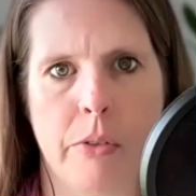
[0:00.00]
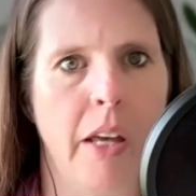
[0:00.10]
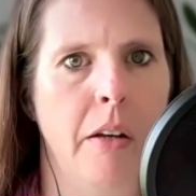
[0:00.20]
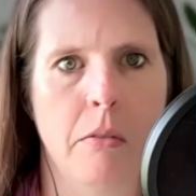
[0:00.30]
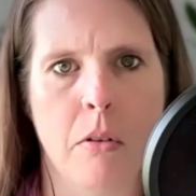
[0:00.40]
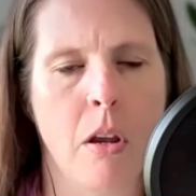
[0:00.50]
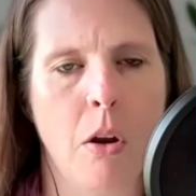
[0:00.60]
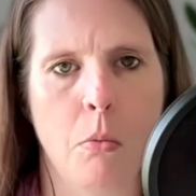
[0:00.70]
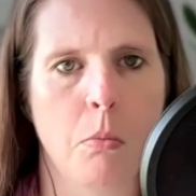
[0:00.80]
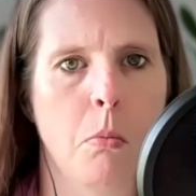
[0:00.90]
than,
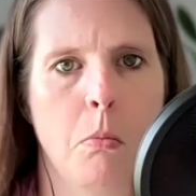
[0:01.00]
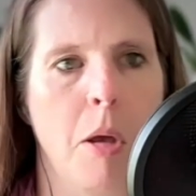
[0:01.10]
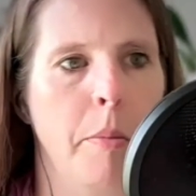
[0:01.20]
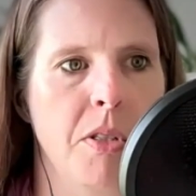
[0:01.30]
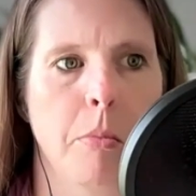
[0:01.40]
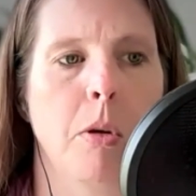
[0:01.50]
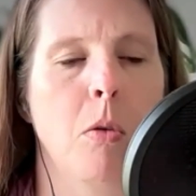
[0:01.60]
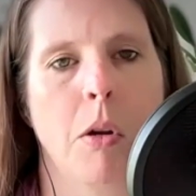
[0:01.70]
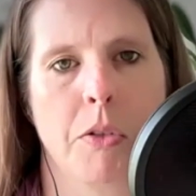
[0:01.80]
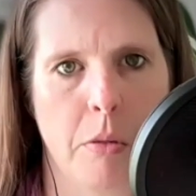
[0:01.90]
maybe somebody
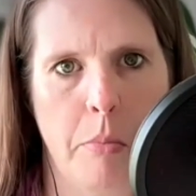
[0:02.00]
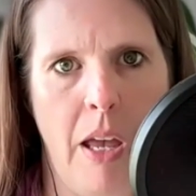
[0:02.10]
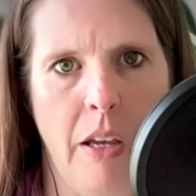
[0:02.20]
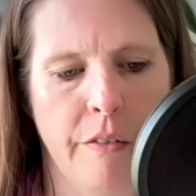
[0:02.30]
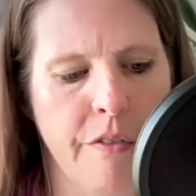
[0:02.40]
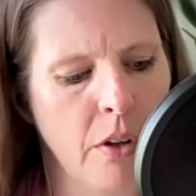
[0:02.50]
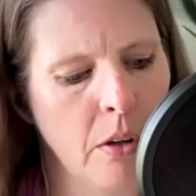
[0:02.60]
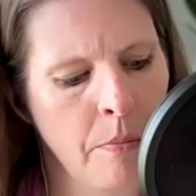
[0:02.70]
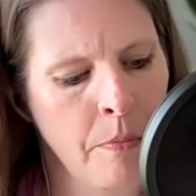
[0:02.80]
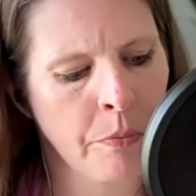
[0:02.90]
wants to pay in
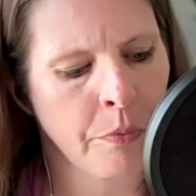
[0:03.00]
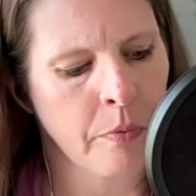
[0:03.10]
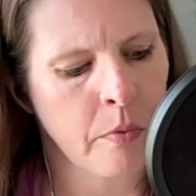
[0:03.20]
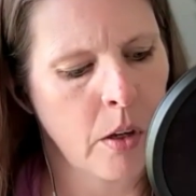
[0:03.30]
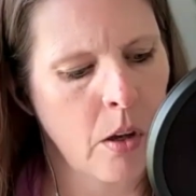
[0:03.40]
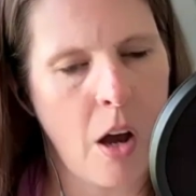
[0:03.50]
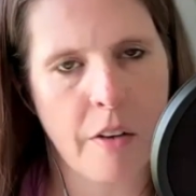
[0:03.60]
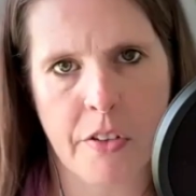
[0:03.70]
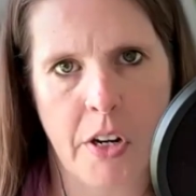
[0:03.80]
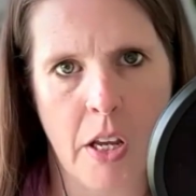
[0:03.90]
full,
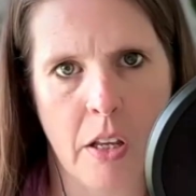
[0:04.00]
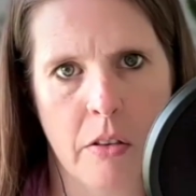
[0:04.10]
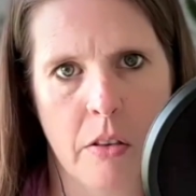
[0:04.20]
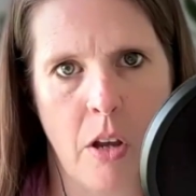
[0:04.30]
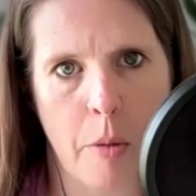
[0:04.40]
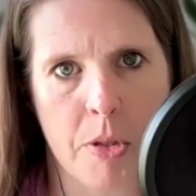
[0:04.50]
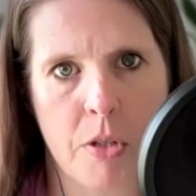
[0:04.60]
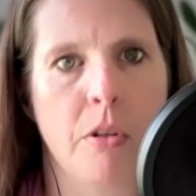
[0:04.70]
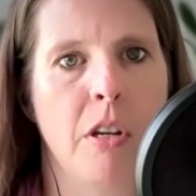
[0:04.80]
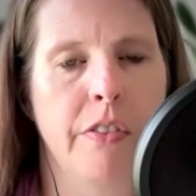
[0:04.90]
offering the
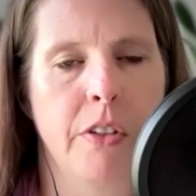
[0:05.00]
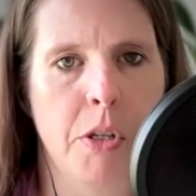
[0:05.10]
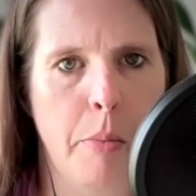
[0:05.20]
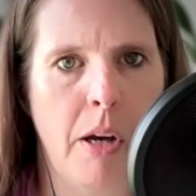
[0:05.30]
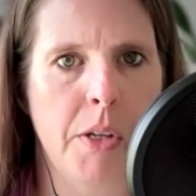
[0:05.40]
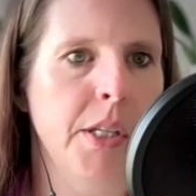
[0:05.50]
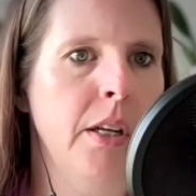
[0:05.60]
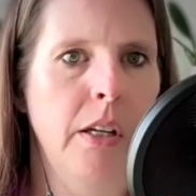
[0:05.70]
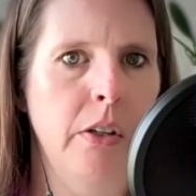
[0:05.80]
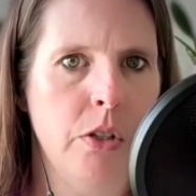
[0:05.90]
opportunity for a
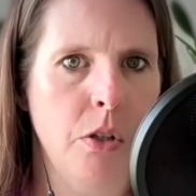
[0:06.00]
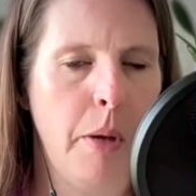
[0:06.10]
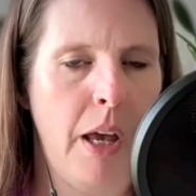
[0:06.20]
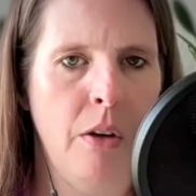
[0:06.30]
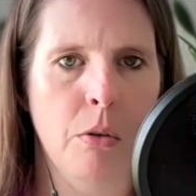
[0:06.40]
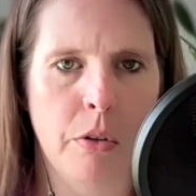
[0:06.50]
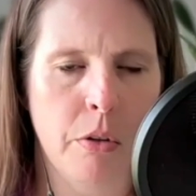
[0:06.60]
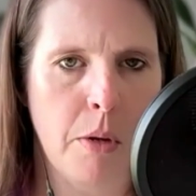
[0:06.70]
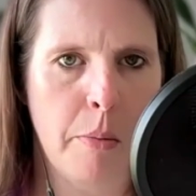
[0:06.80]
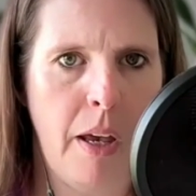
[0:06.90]
deposit and a 2-pay or a
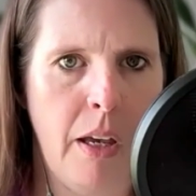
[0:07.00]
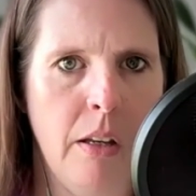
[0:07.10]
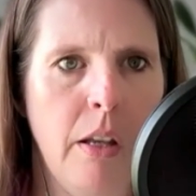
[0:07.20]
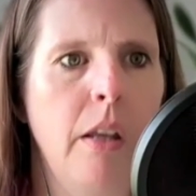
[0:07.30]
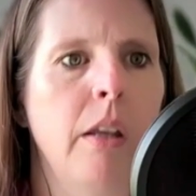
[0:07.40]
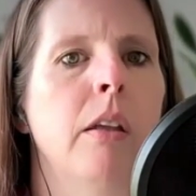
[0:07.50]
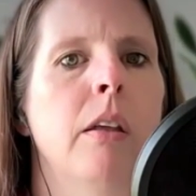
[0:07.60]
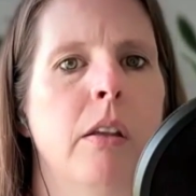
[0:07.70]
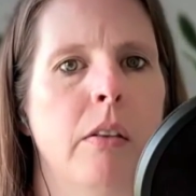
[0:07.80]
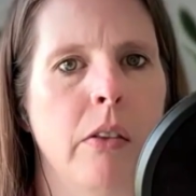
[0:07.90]
3-pay,
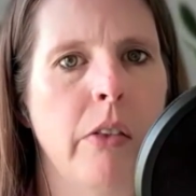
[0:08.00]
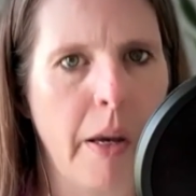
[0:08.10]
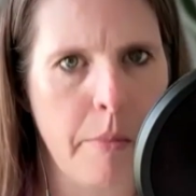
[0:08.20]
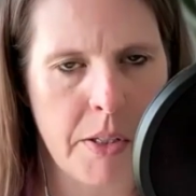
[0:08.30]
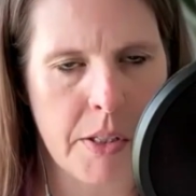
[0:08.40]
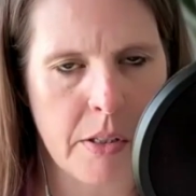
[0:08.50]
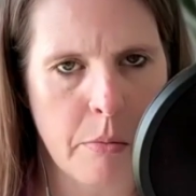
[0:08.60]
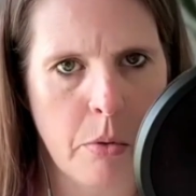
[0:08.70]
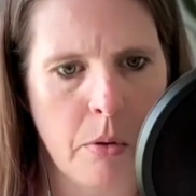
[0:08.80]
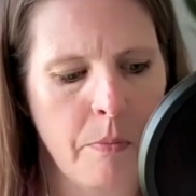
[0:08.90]
that makes it
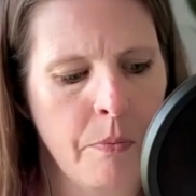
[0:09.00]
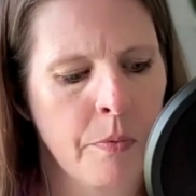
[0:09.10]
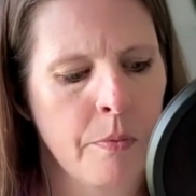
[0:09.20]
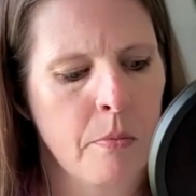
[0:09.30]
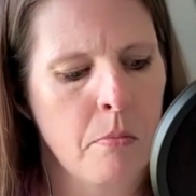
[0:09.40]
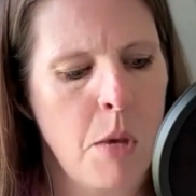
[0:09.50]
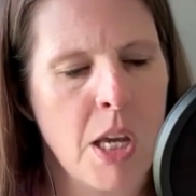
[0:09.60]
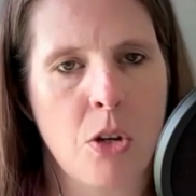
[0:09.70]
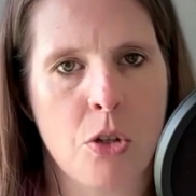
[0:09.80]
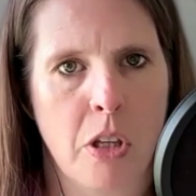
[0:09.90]
simple.
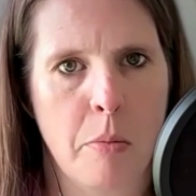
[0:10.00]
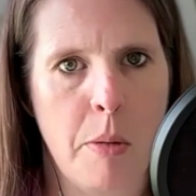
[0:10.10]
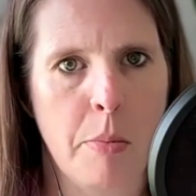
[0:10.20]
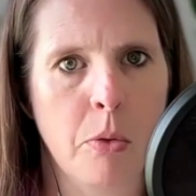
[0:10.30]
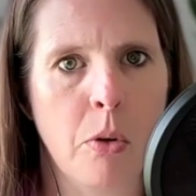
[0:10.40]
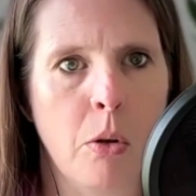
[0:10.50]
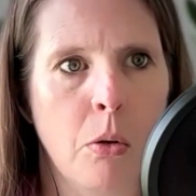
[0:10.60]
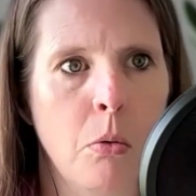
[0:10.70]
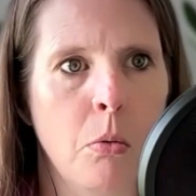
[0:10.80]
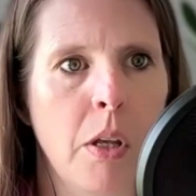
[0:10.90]
Making sure that people
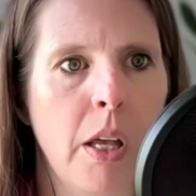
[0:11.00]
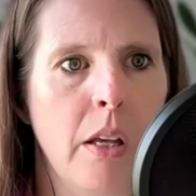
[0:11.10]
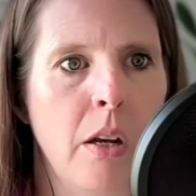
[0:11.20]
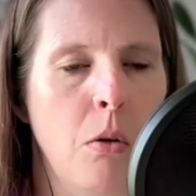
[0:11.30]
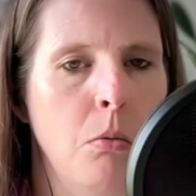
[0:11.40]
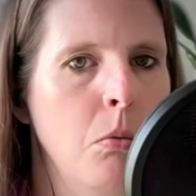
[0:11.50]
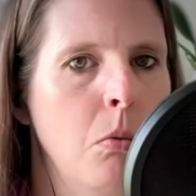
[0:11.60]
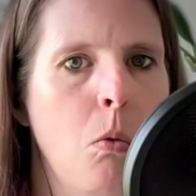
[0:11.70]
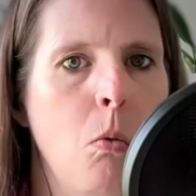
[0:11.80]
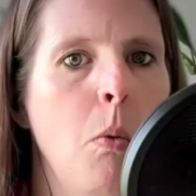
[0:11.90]
know,
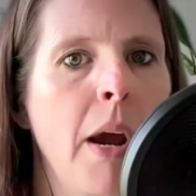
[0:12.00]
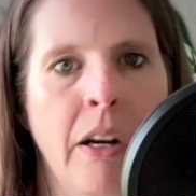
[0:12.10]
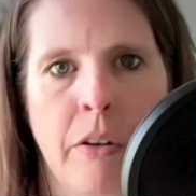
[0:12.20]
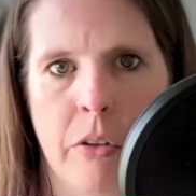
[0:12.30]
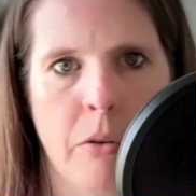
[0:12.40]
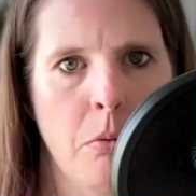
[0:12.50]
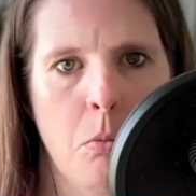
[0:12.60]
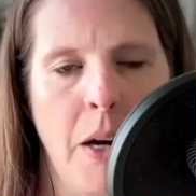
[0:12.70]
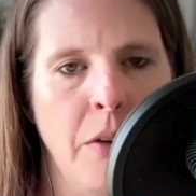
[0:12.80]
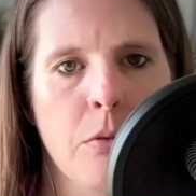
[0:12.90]
where the
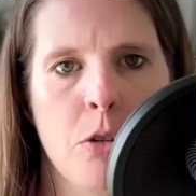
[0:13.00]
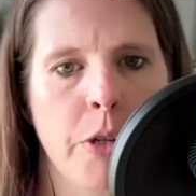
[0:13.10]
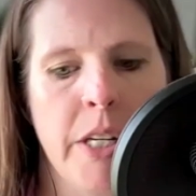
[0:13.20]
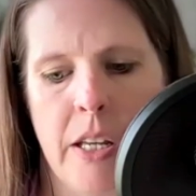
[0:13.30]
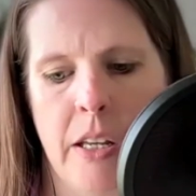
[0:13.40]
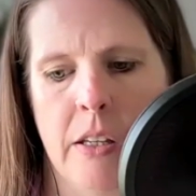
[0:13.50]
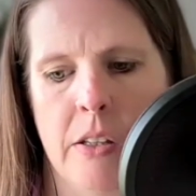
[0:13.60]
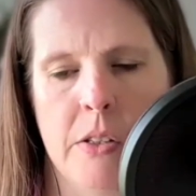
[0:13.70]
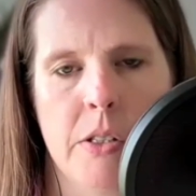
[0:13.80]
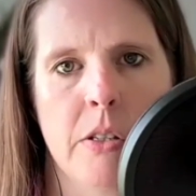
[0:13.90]
retreat
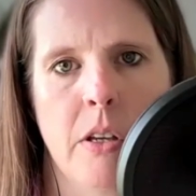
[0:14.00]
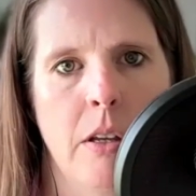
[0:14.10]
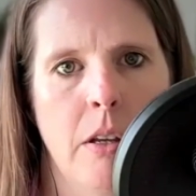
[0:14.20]
is,